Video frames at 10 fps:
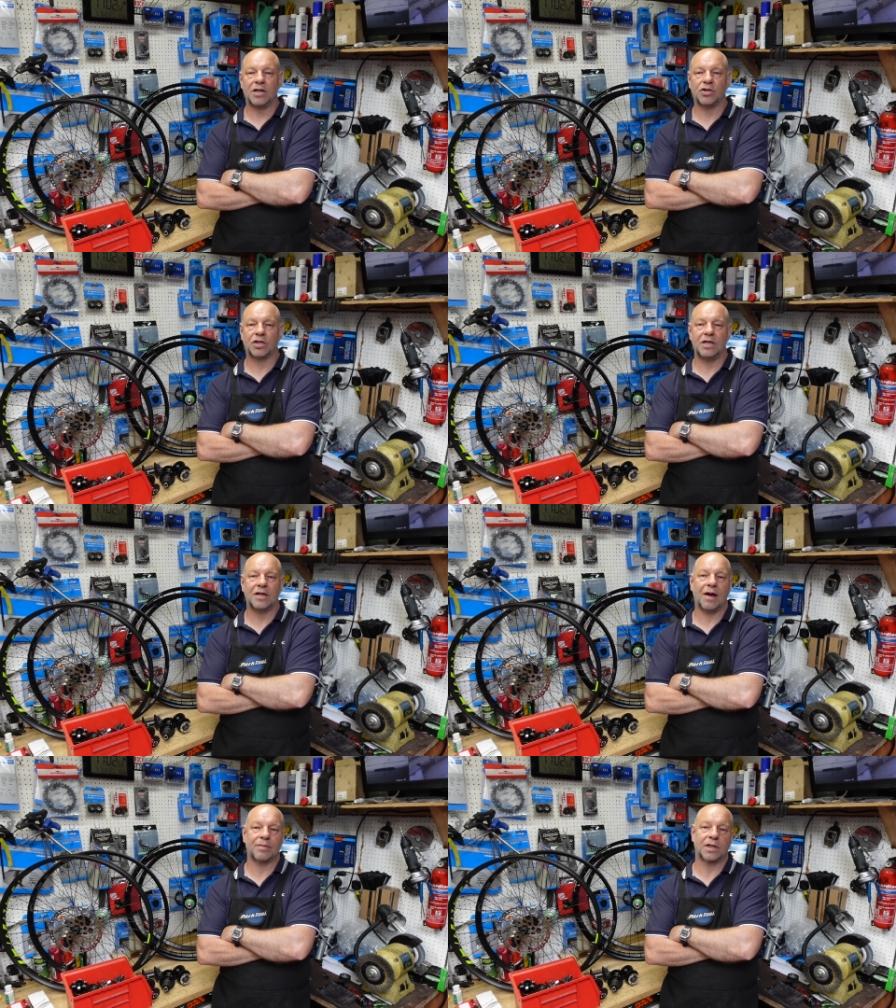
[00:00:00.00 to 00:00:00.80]
you just
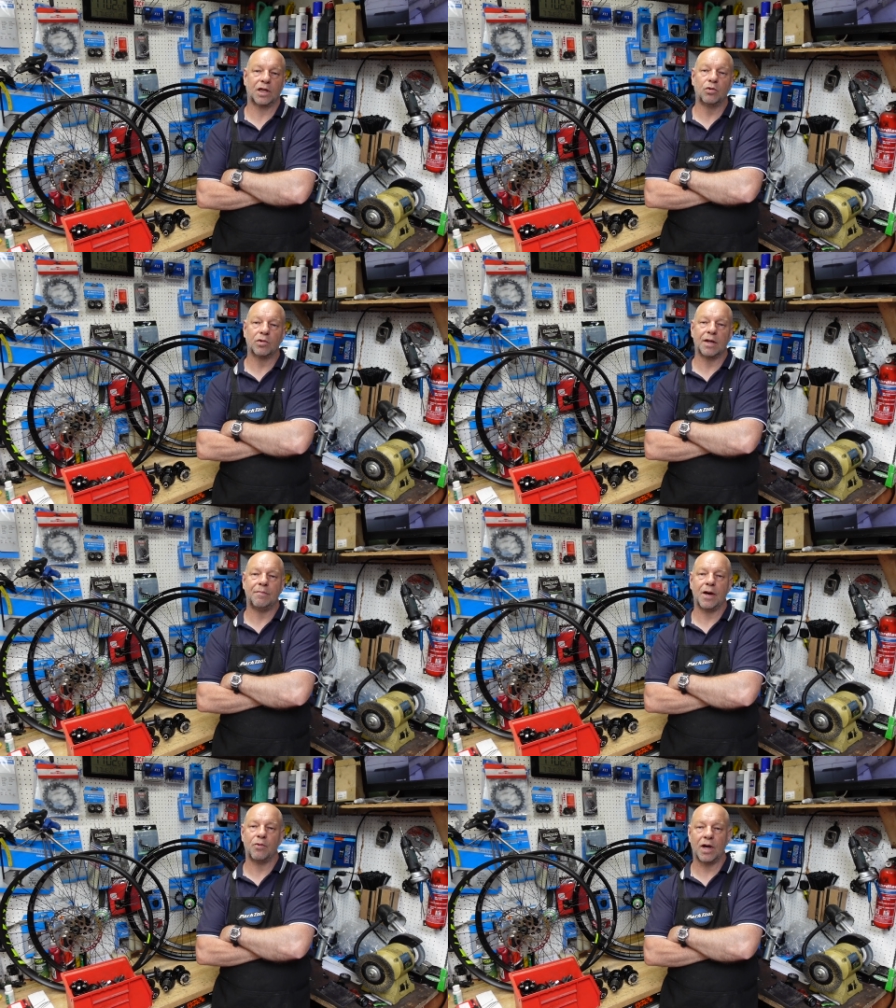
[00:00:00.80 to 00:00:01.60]
you're absolutely
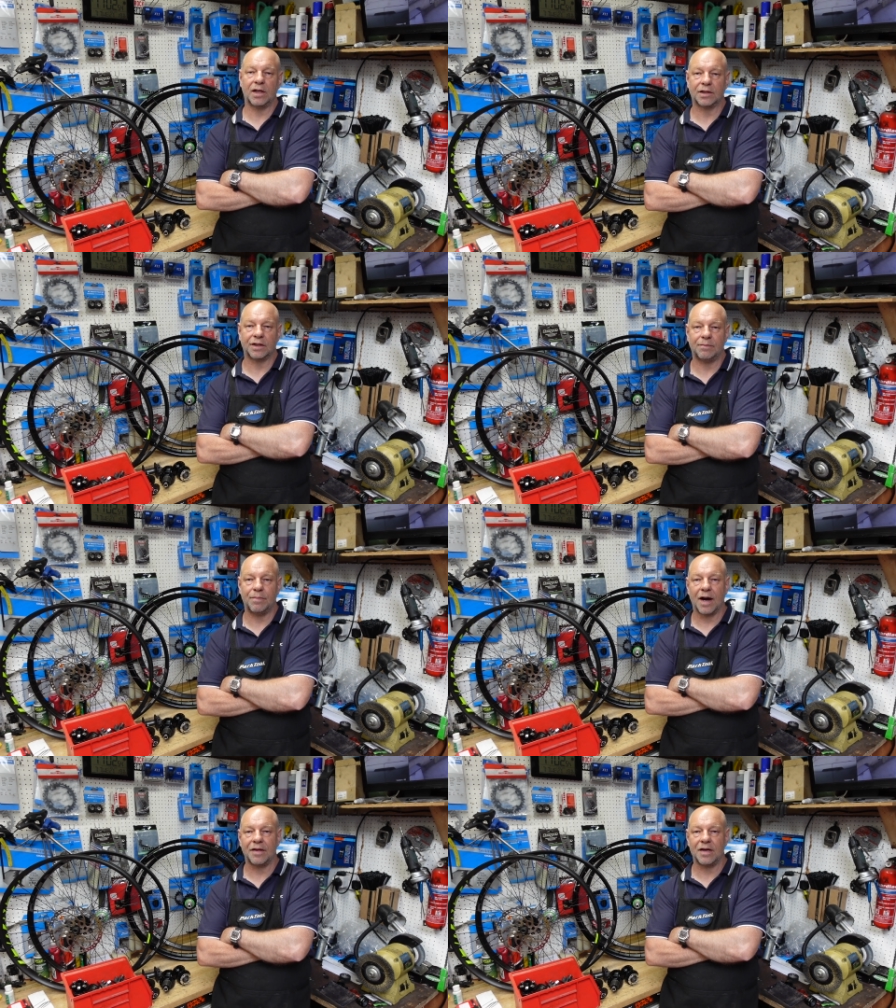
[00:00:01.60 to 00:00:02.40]
bewildered
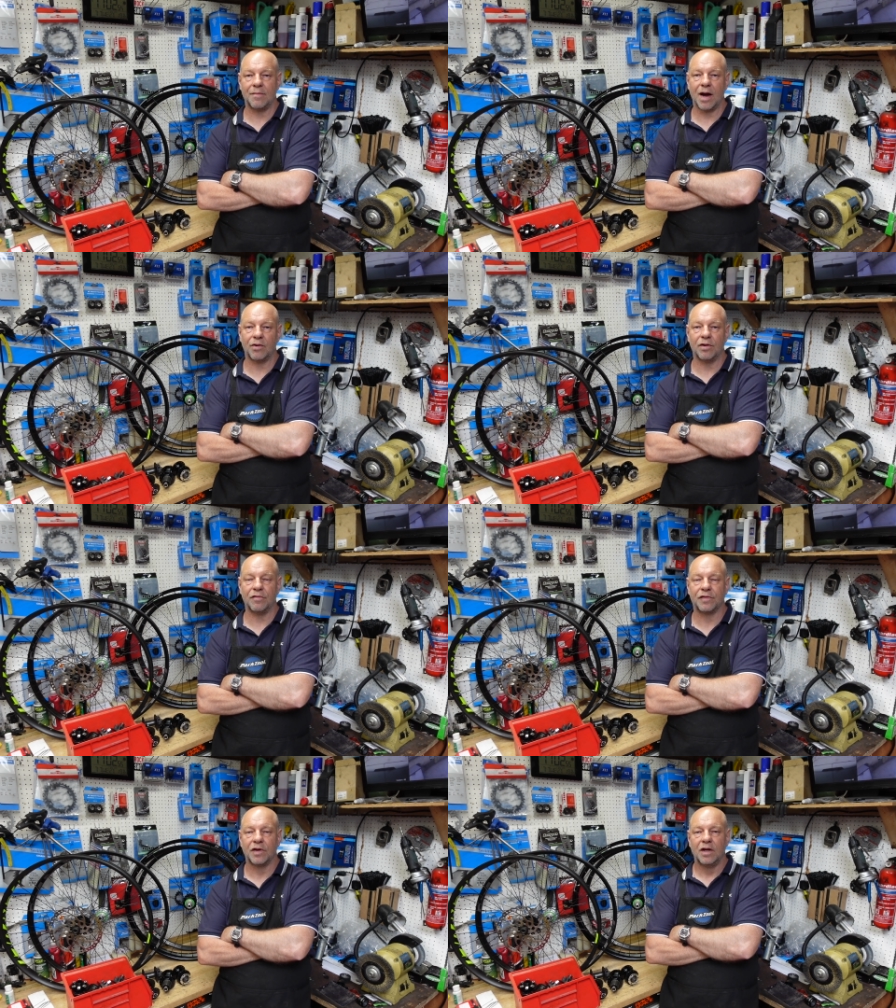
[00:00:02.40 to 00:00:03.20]
by the amount
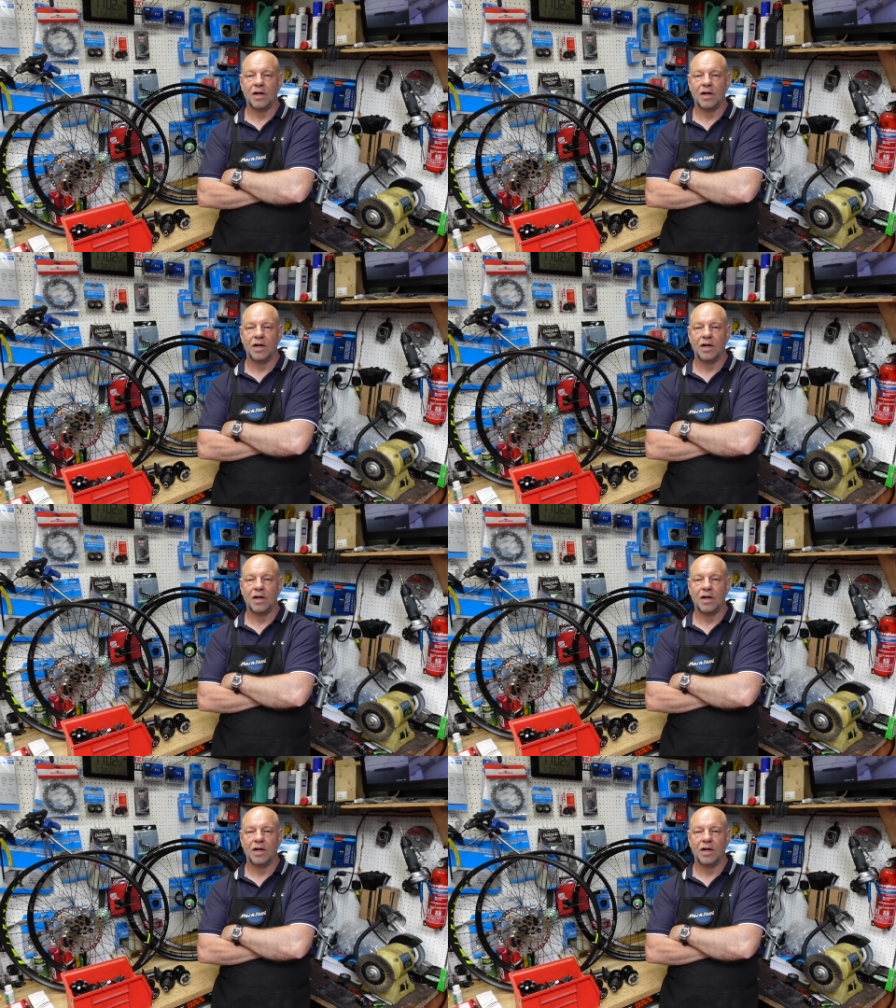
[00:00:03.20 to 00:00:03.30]
of